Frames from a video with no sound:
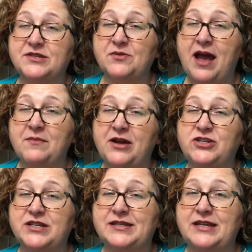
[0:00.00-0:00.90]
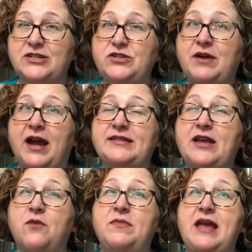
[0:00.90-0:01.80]
So how much is this? You guys
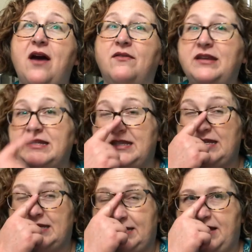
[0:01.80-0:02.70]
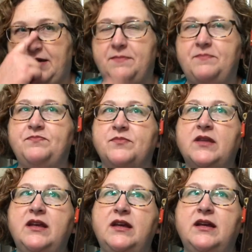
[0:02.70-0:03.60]
help me out. Is this
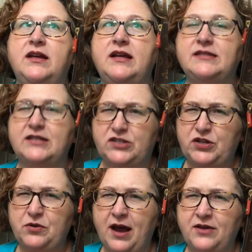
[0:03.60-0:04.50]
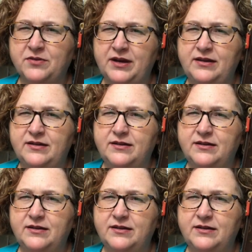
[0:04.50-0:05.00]
$200?